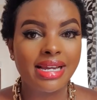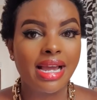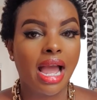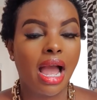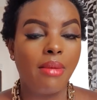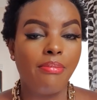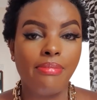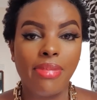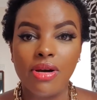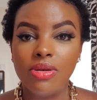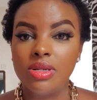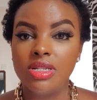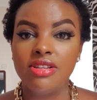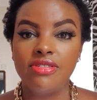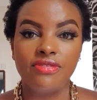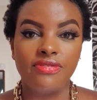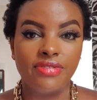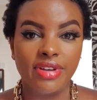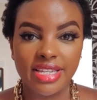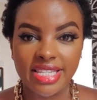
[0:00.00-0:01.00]
about
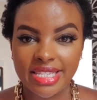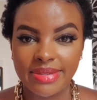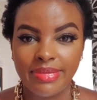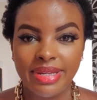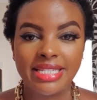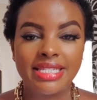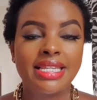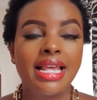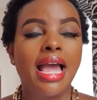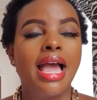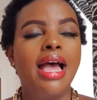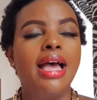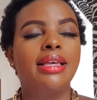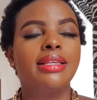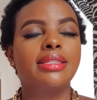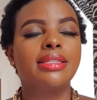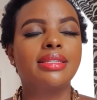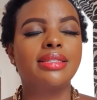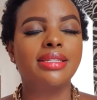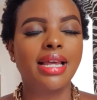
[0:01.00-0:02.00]
investments.
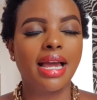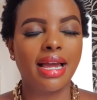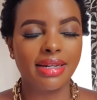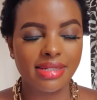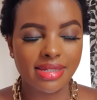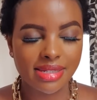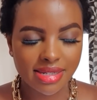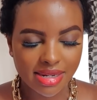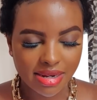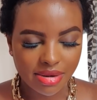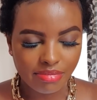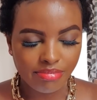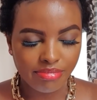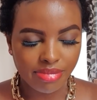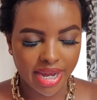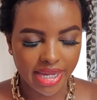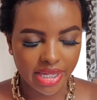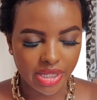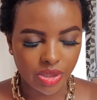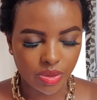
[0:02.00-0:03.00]
Start
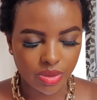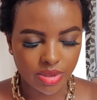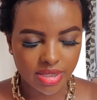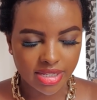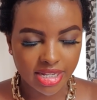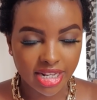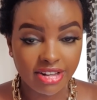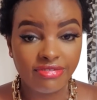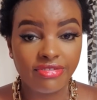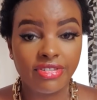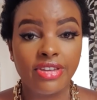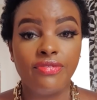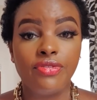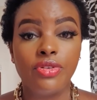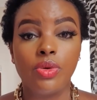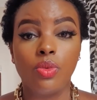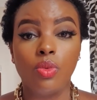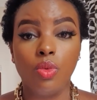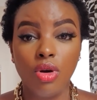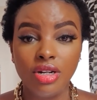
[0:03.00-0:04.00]
by yourself if
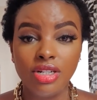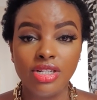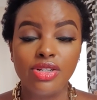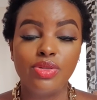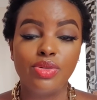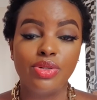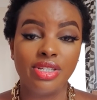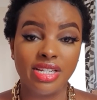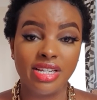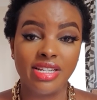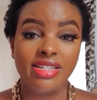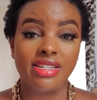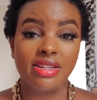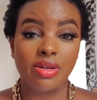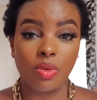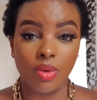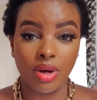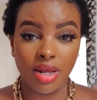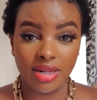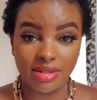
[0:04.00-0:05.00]
you want to change the
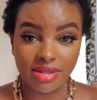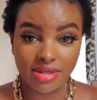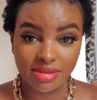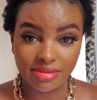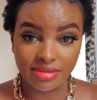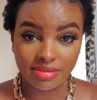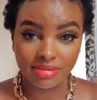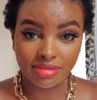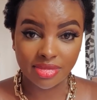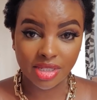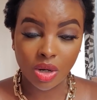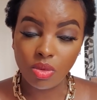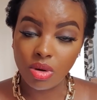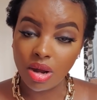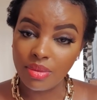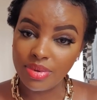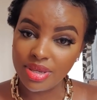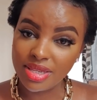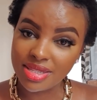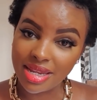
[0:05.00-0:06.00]
world. Who are
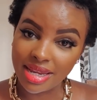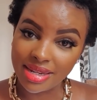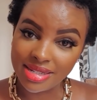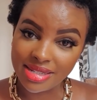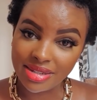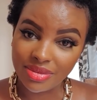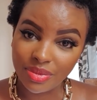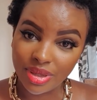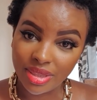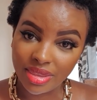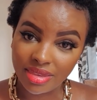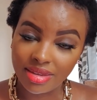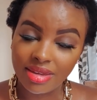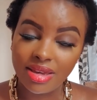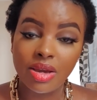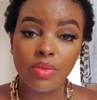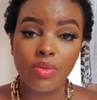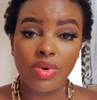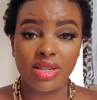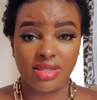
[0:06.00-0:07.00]
we starting with?
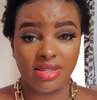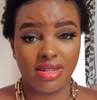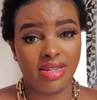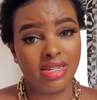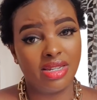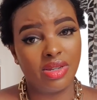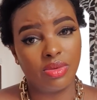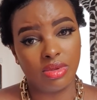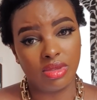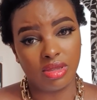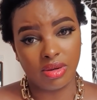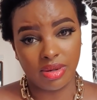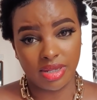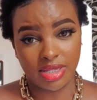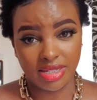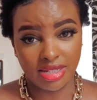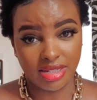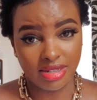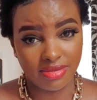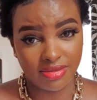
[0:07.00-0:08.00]
We are starting with
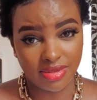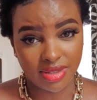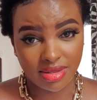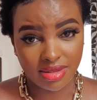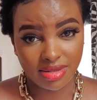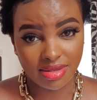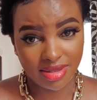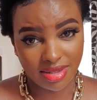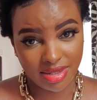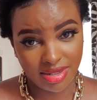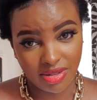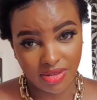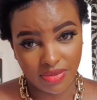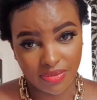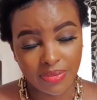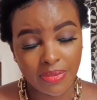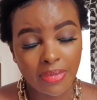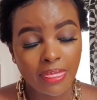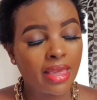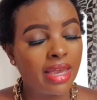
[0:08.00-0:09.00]
ourselves. Sindio.
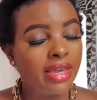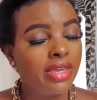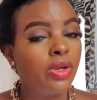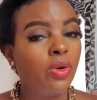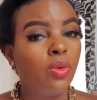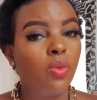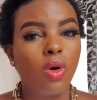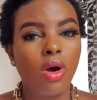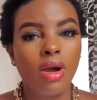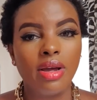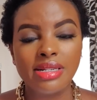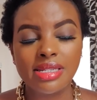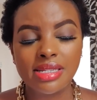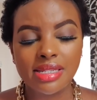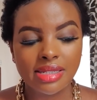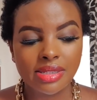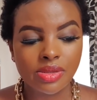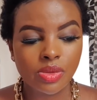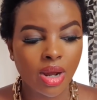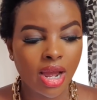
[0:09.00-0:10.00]
You
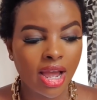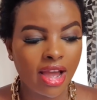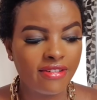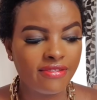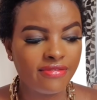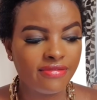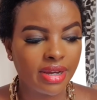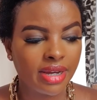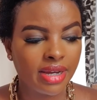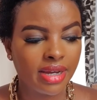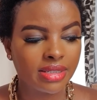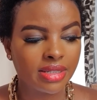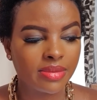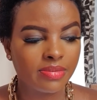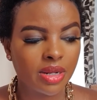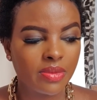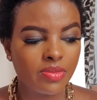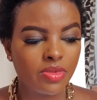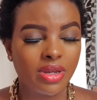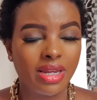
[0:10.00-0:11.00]
want to have,
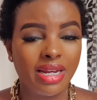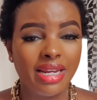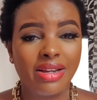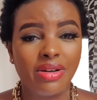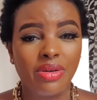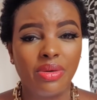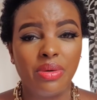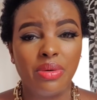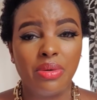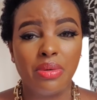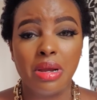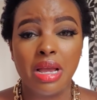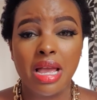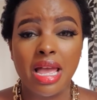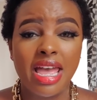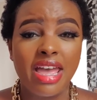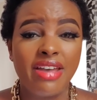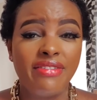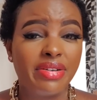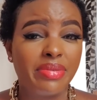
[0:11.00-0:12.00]
sometimes you're like, oh,
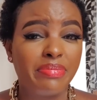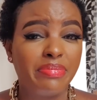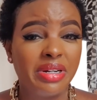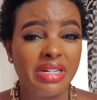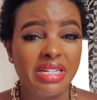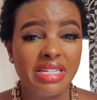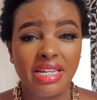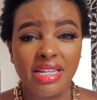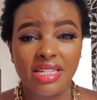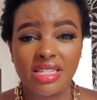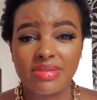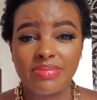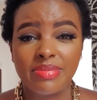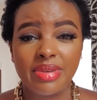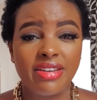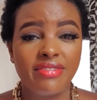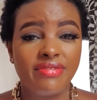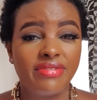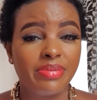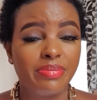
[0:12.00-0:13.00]
everybody hates me,
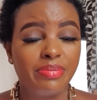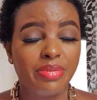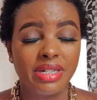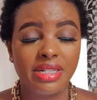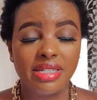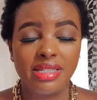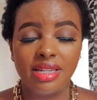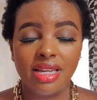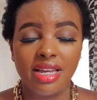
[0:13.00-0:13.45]
everybody